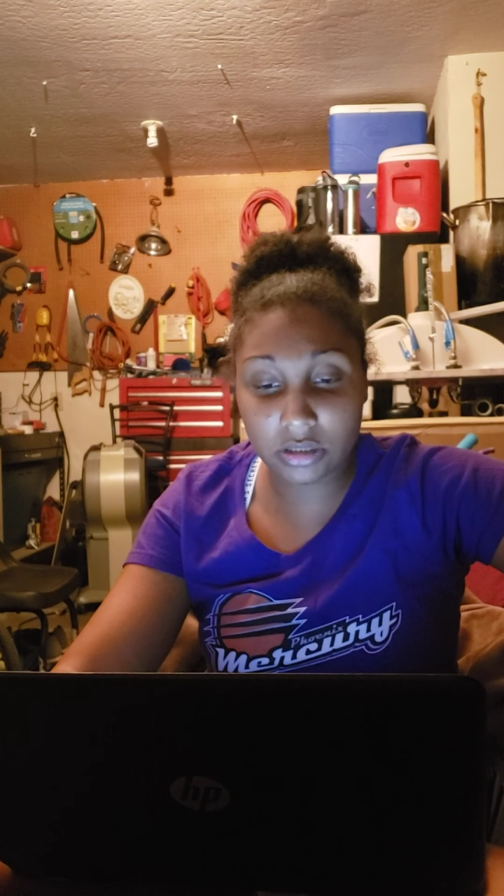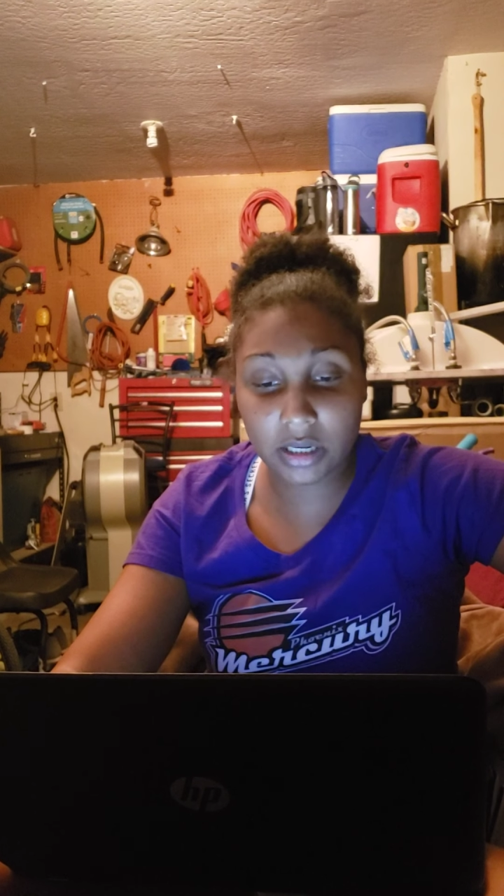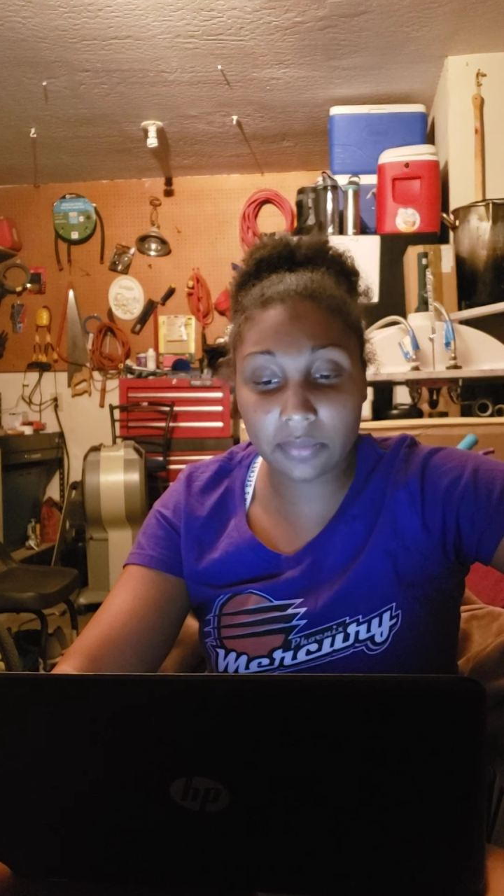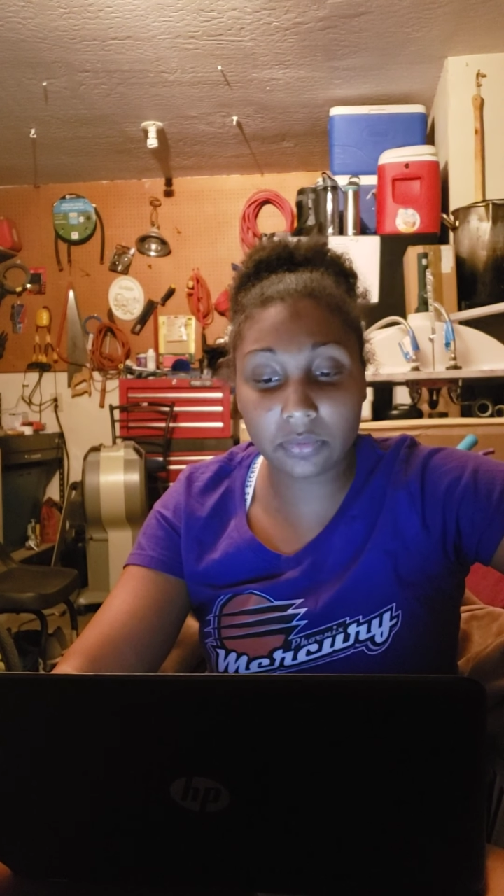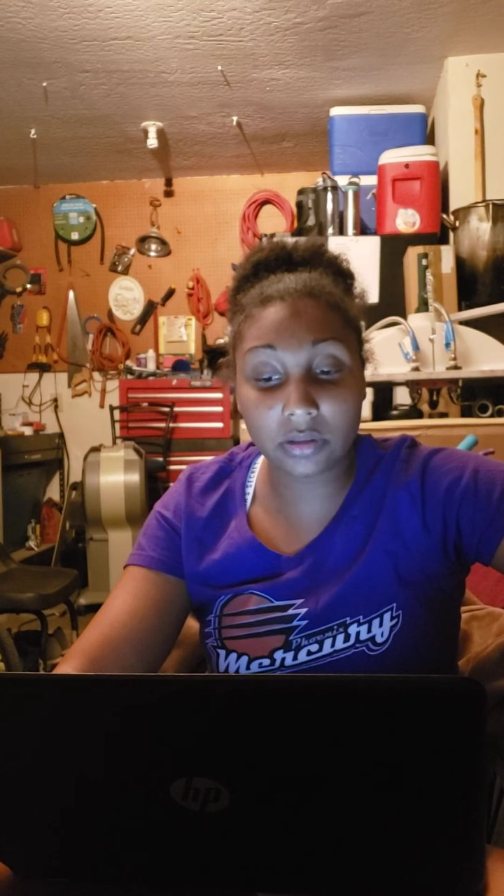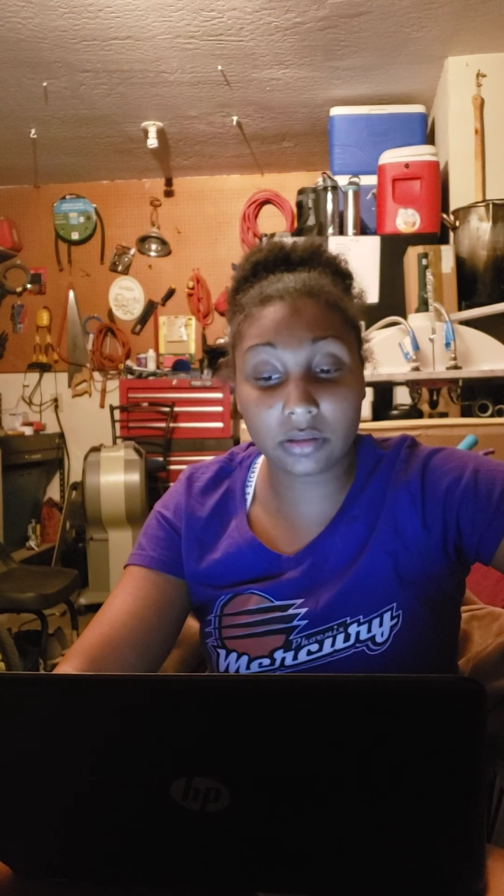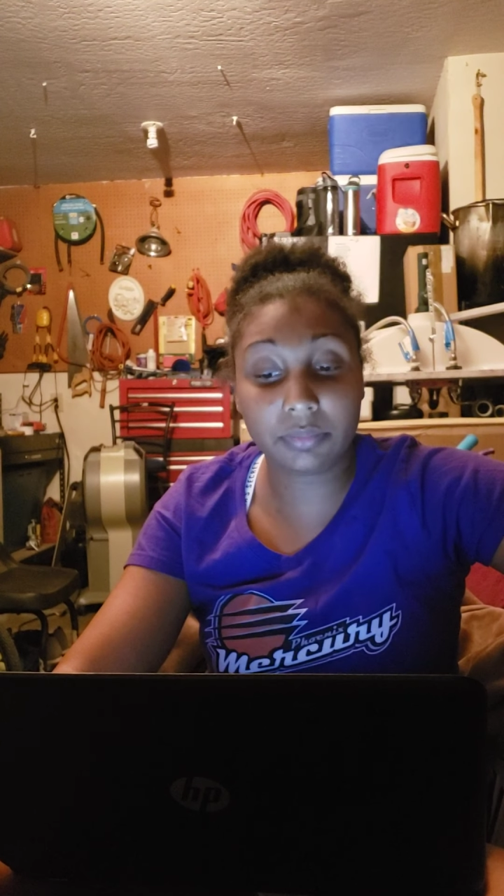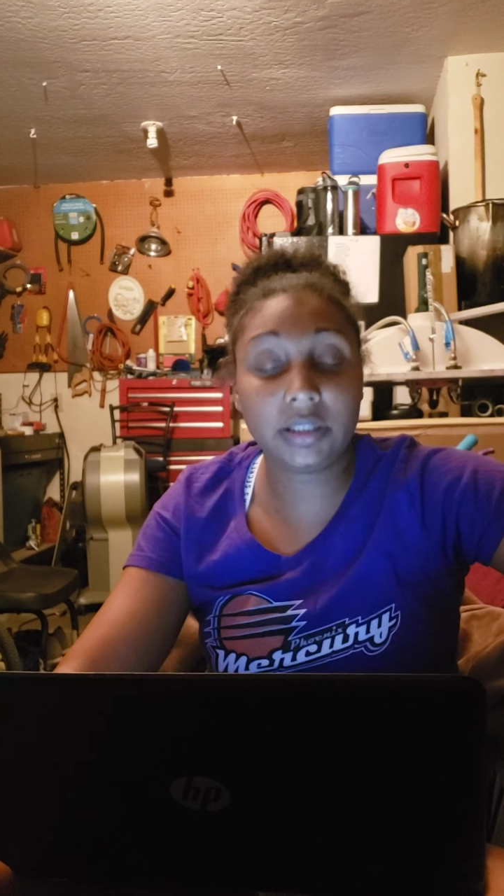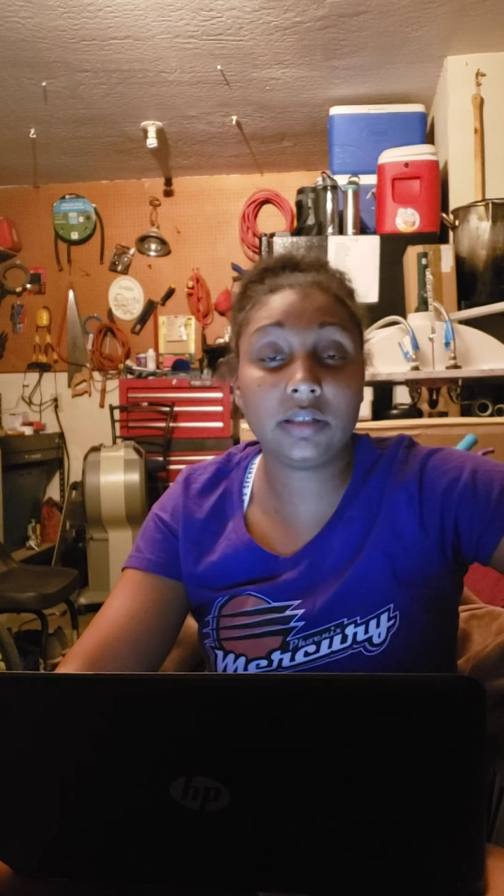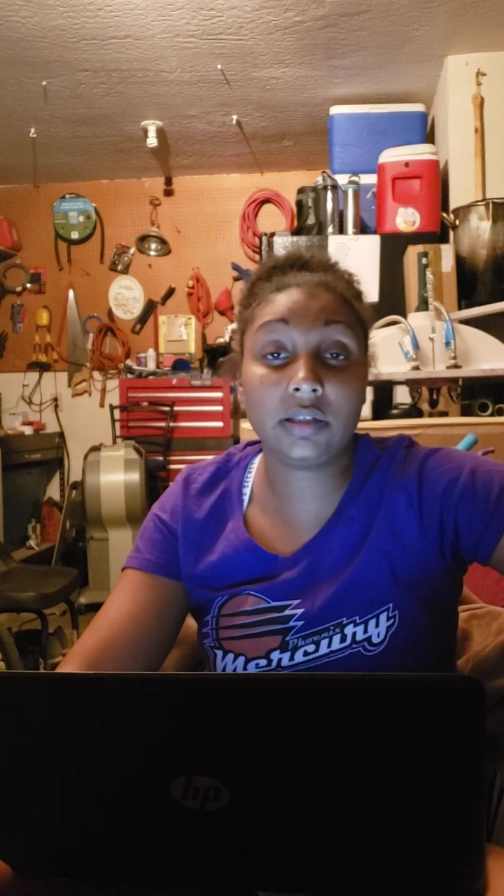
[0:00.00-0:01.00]
tape will
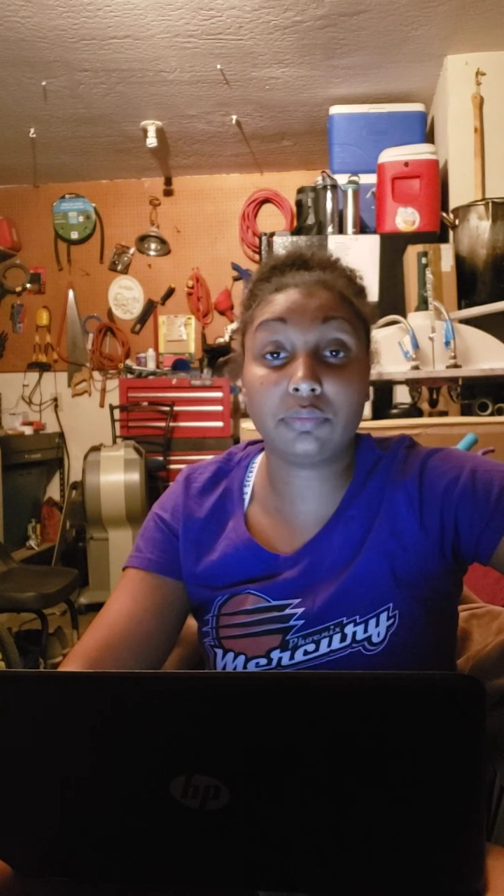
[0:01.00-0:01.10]
immediately